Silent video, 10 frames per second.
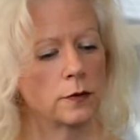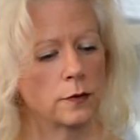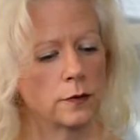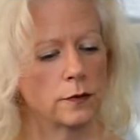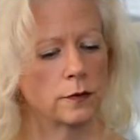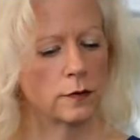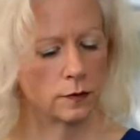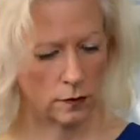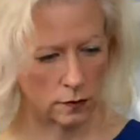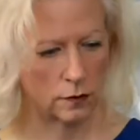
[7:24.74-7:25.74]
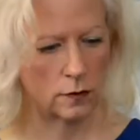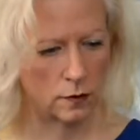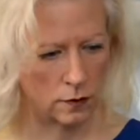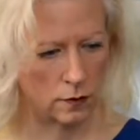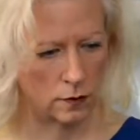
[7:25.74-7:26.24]

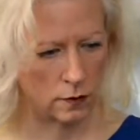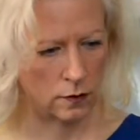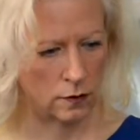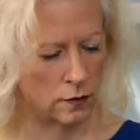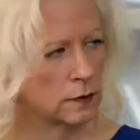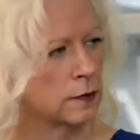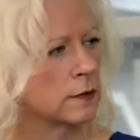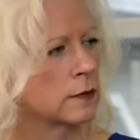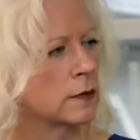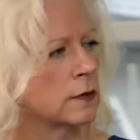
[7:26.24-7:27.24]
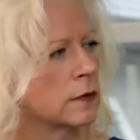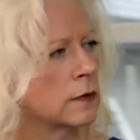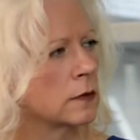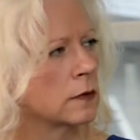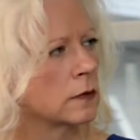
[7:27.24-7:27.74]

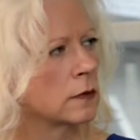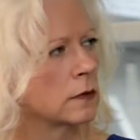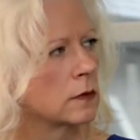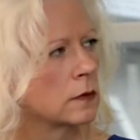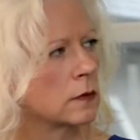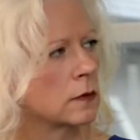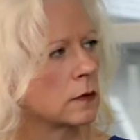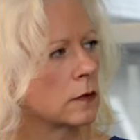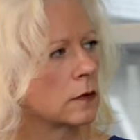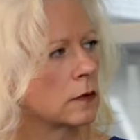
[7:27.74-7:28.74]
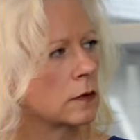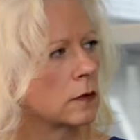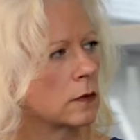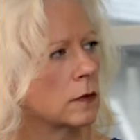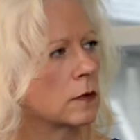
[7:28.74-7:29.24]

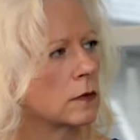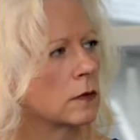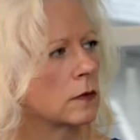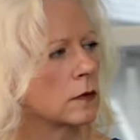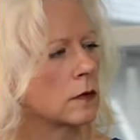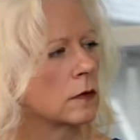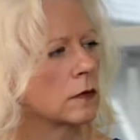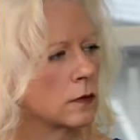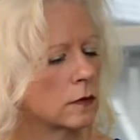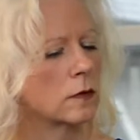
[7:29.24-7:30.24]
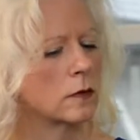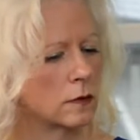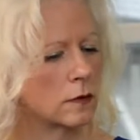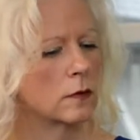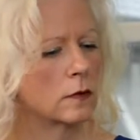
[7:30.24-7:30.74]

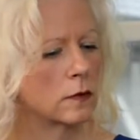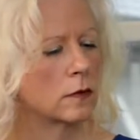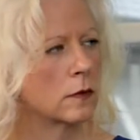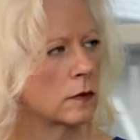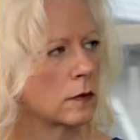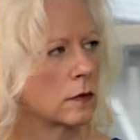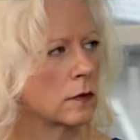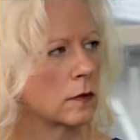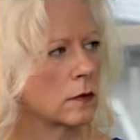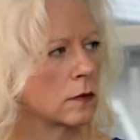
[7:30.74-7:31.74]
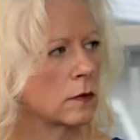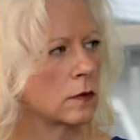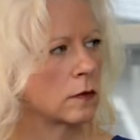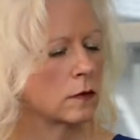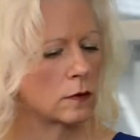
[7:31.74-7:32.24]

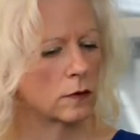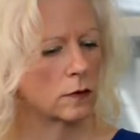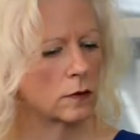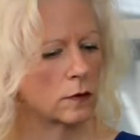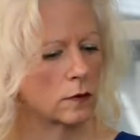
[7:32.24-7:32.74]
(silent)